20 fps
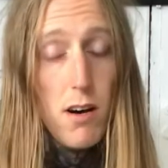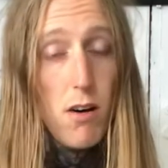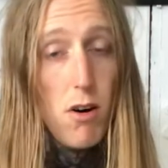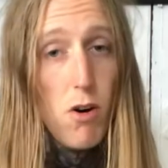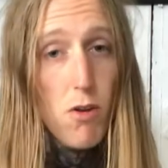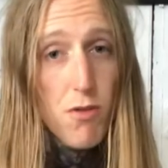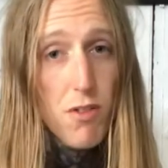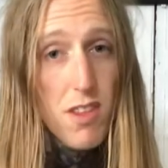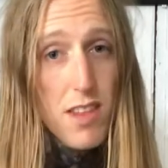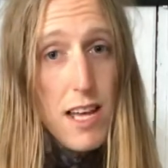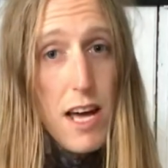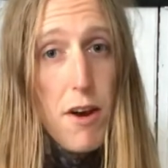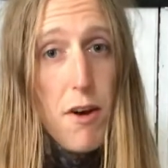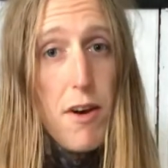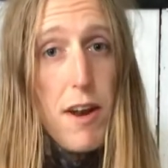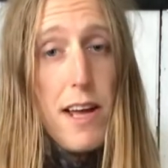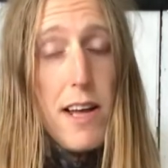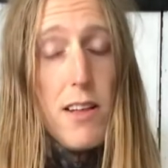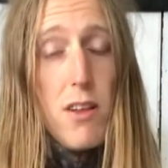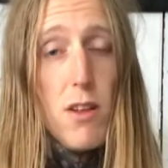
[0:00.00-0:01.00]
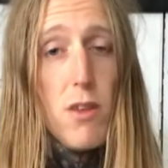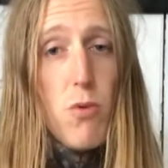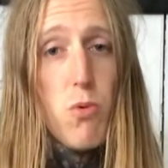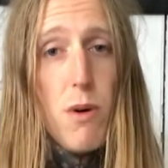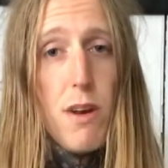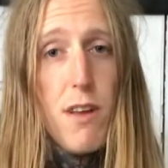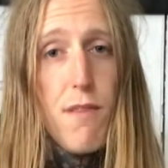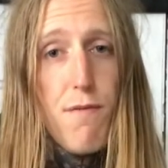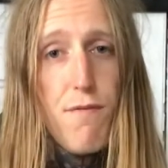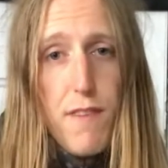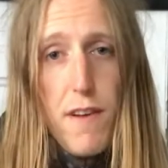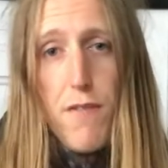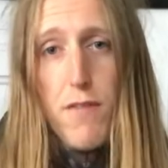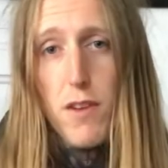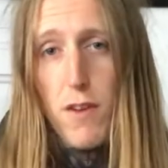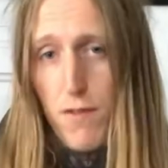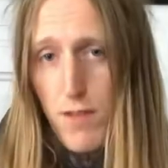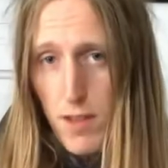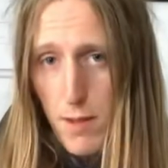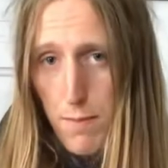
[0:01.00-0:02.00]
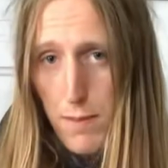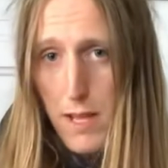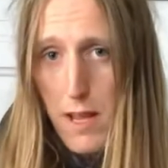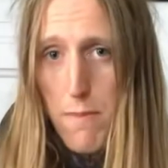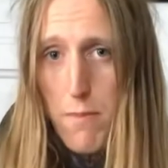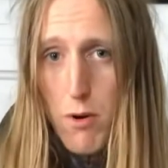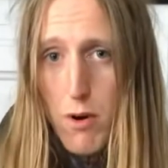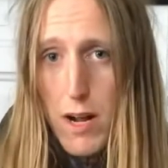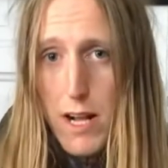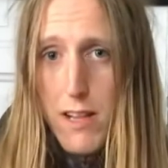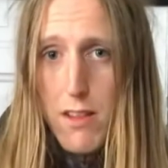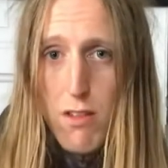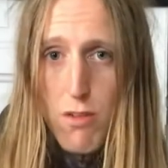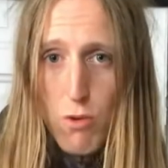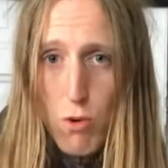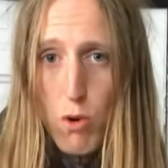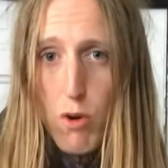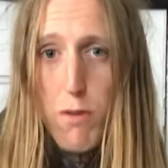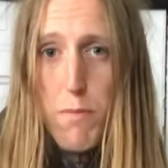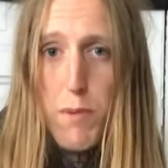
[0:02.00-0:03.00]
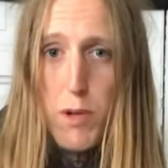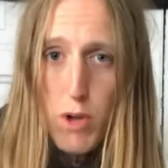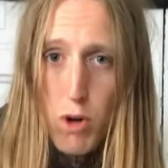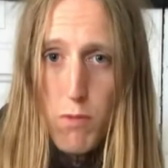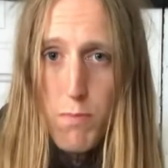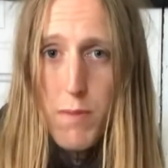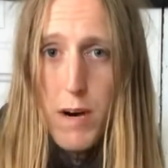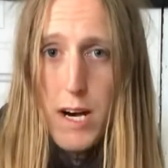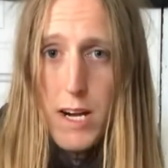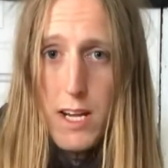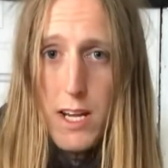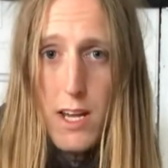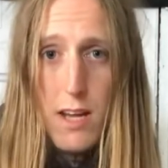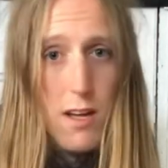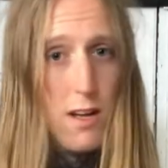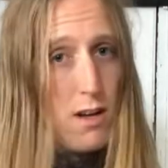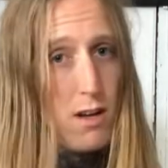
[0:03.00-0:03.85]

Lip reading: on Saturday, the 25th of September at Stord Betongpark.